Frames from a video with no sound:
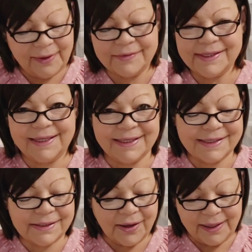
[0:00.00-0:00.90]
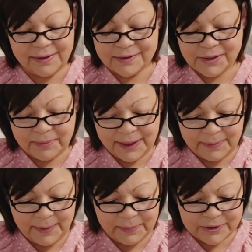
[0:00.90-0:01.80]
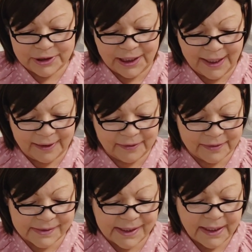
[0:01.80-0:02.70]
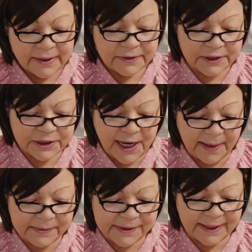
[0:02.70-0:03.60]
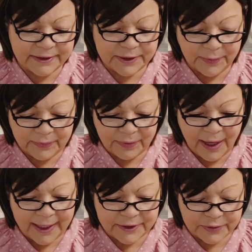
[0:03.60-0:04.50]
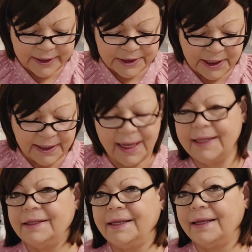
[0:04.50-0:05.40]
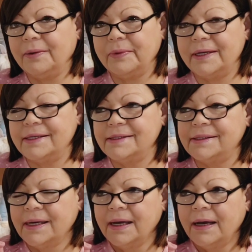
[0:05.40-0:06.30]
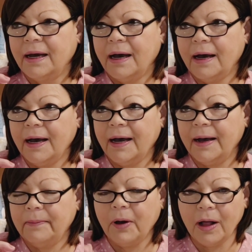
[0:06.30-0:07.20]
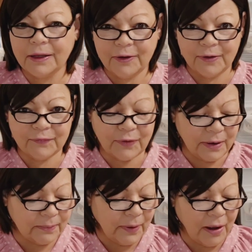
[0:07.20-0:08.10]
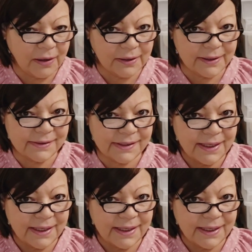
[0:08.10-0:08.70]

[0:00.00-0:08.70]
I've seen this on so many people's channels, the Chapstick Total Hydration. I think it was uh, Paula over on Paula's